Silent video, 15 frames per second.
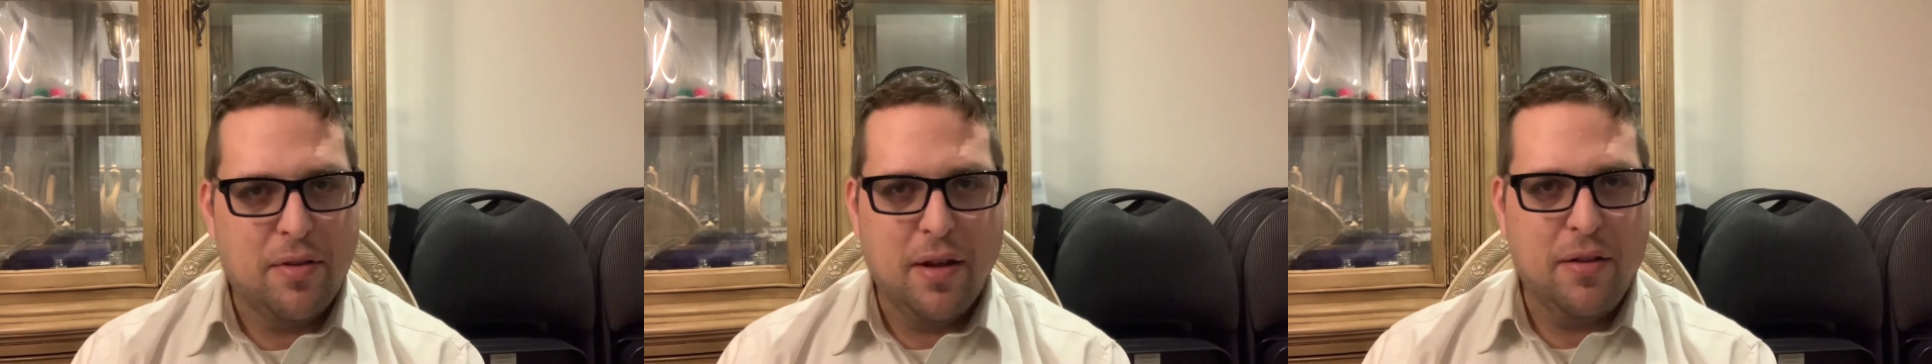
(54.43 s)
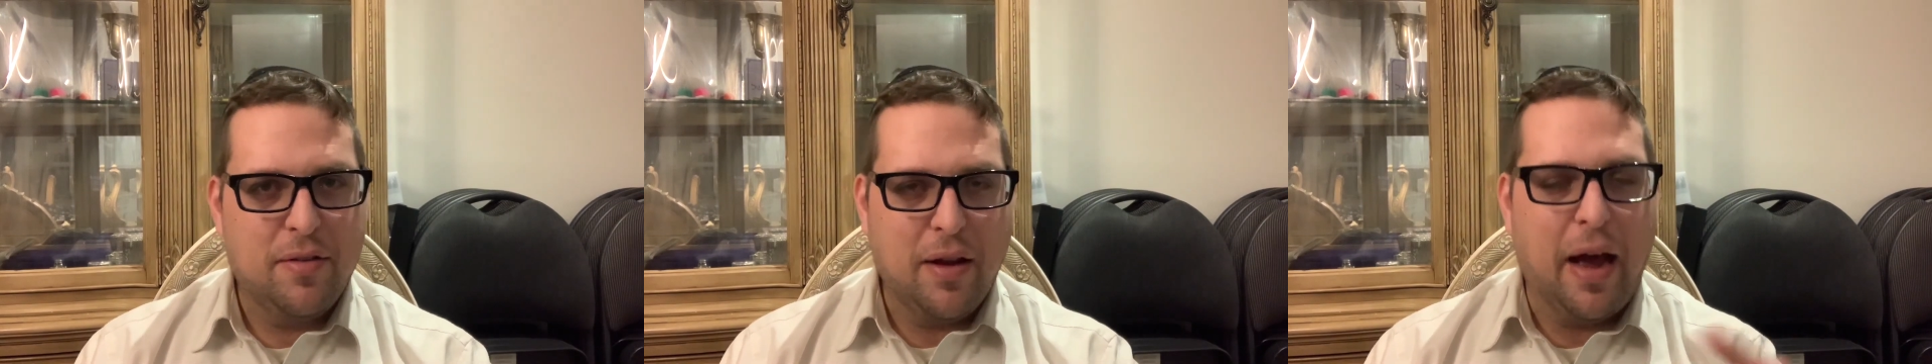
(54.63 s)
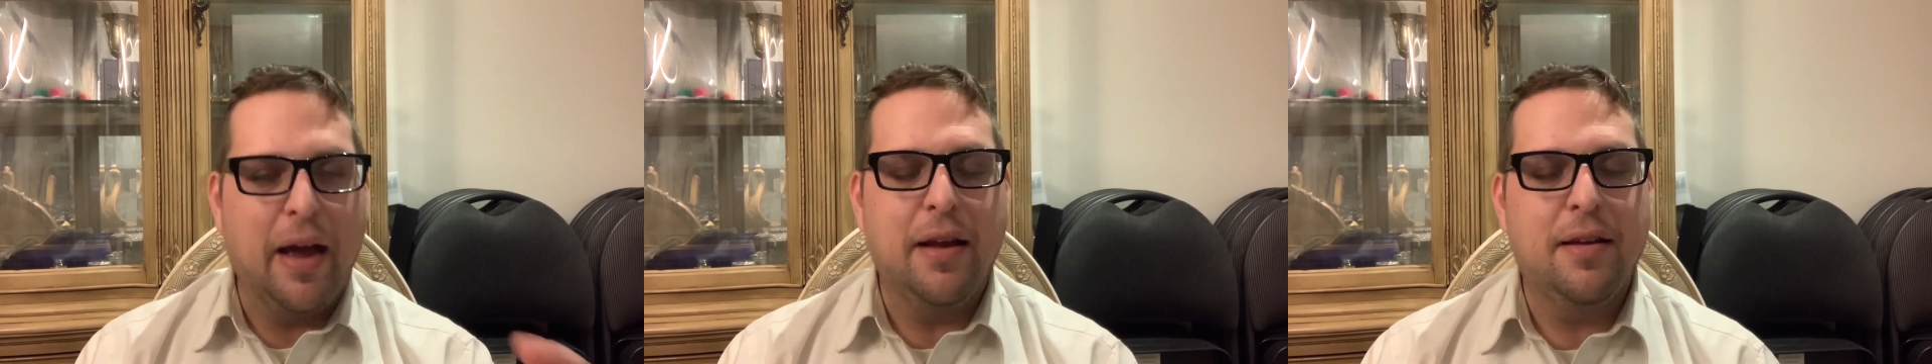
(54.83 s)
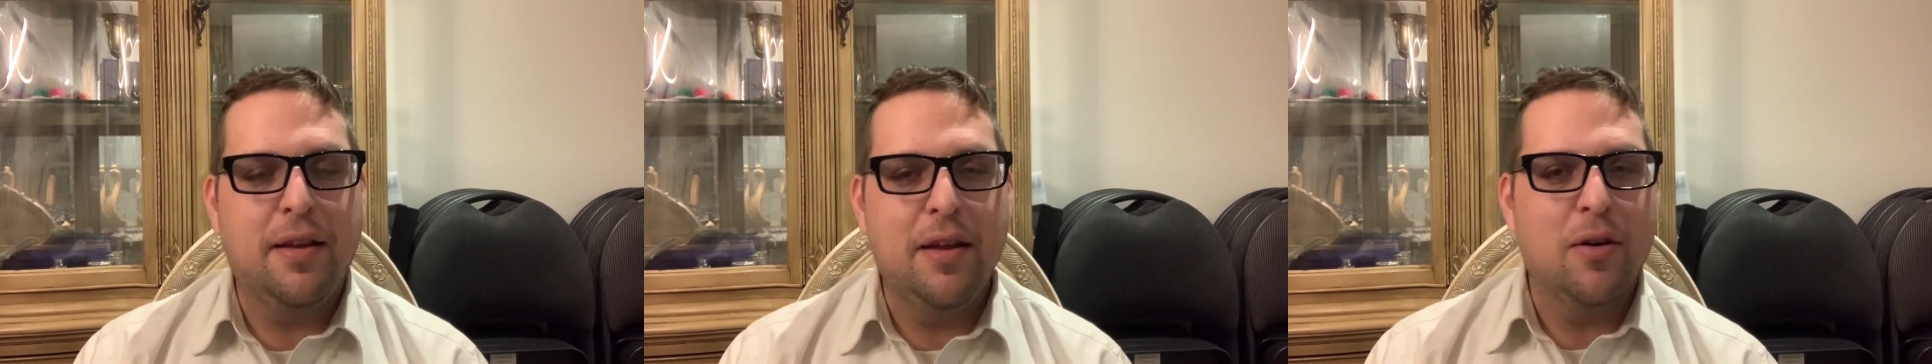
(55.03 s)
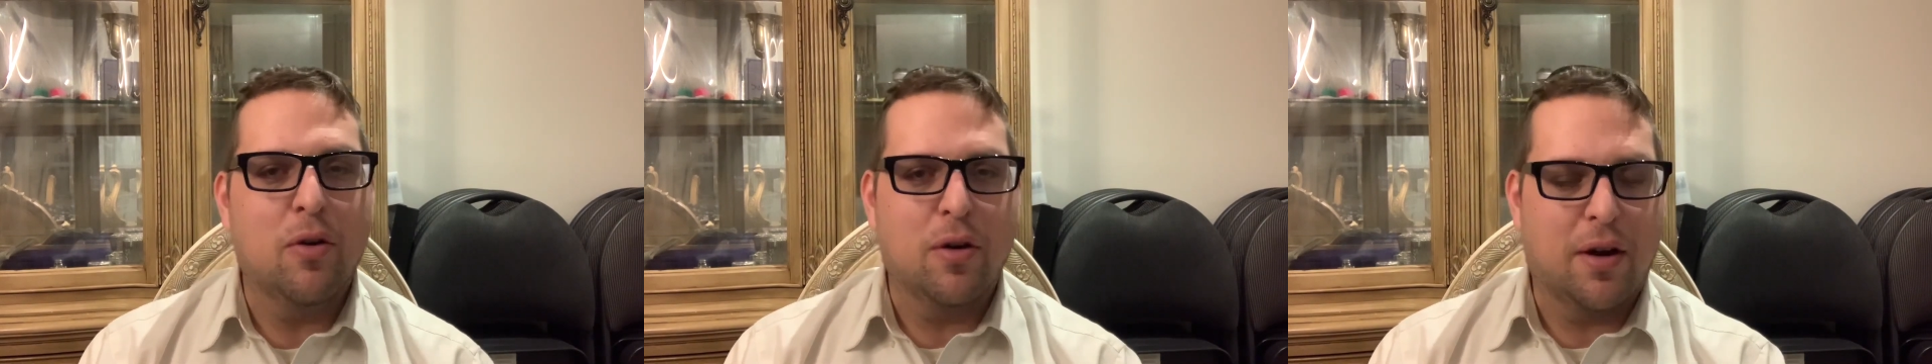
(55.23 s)
this
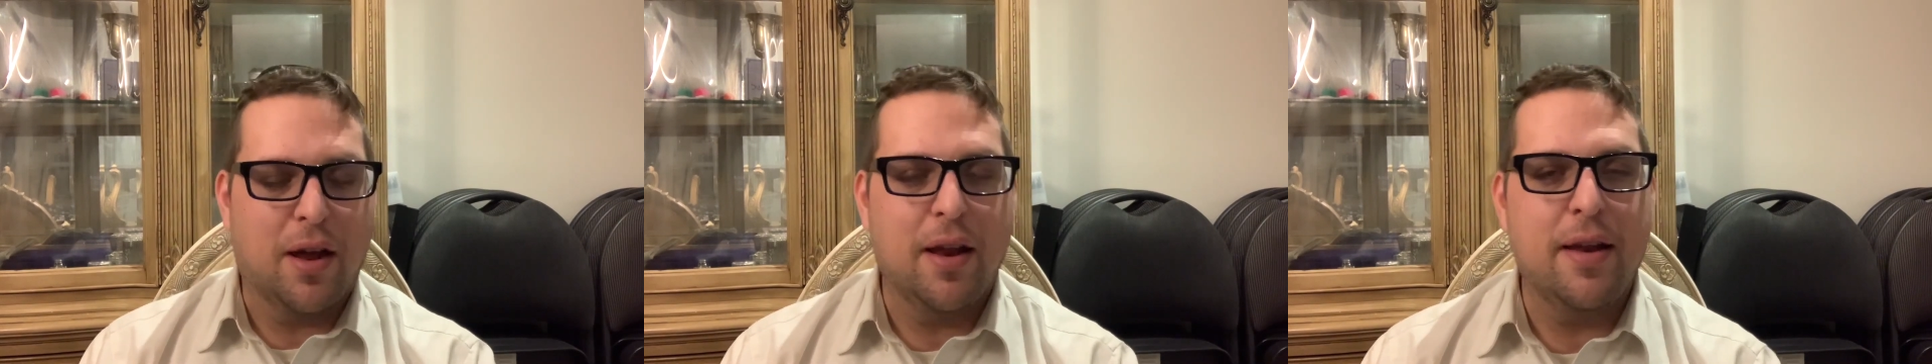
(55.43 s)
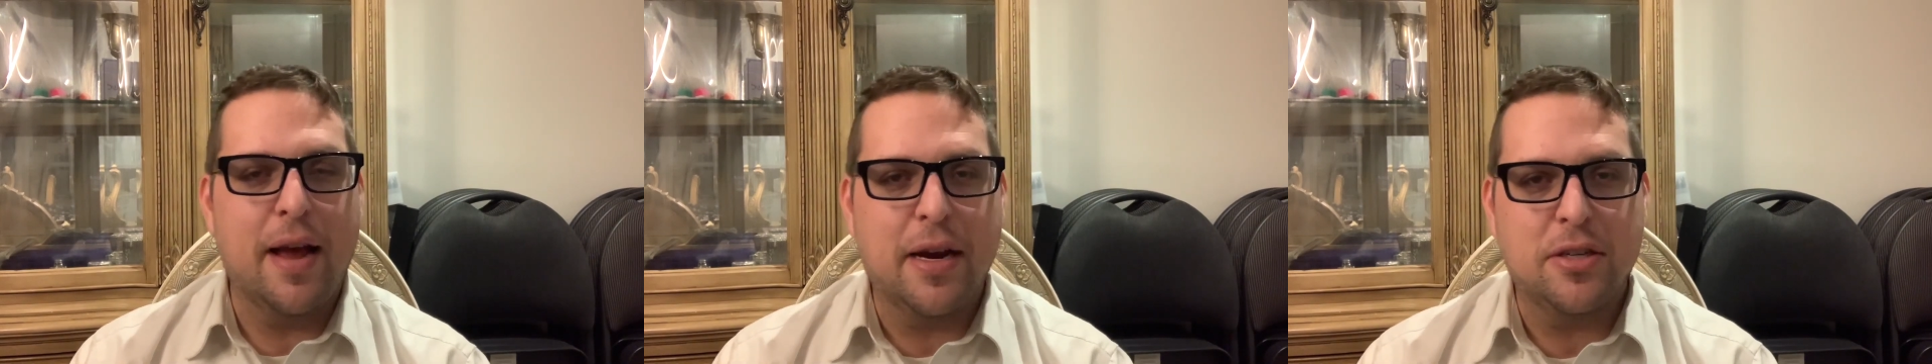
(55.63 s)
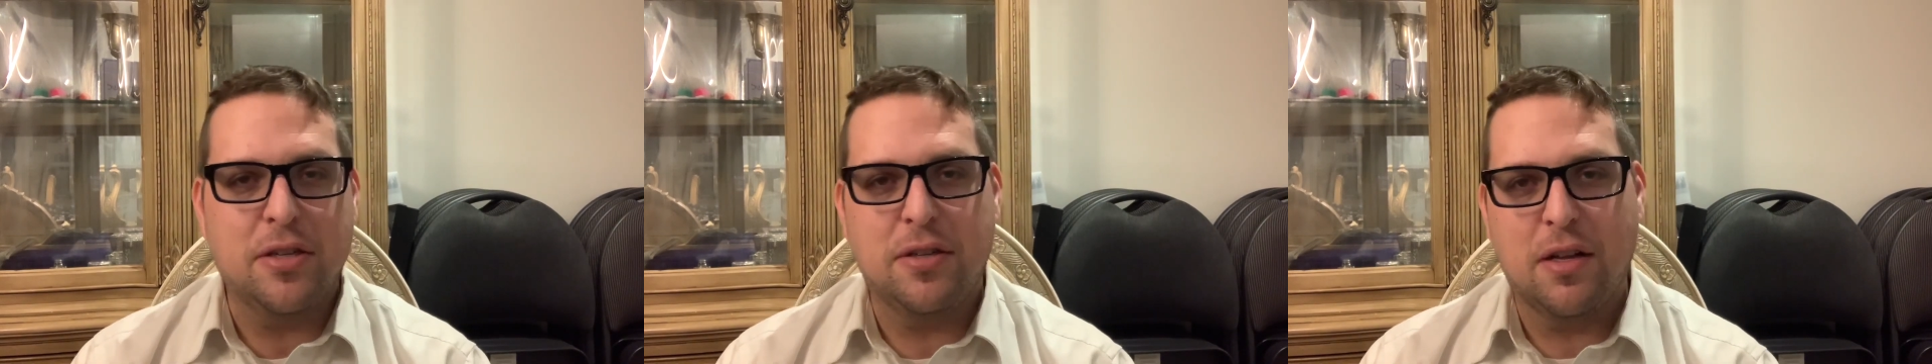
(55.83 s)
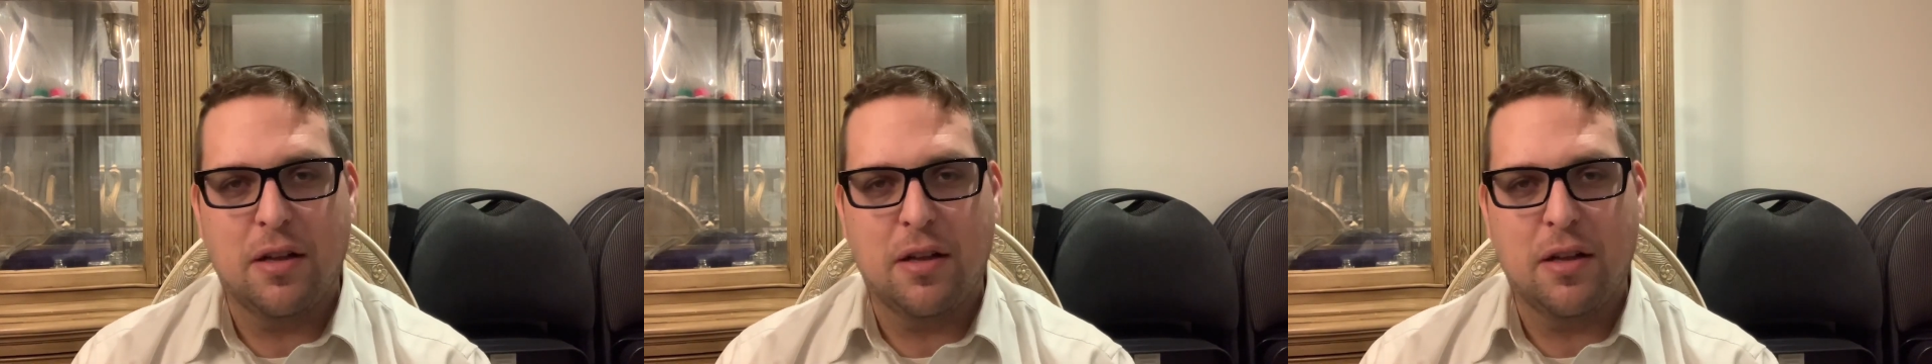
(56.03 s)
idea or connection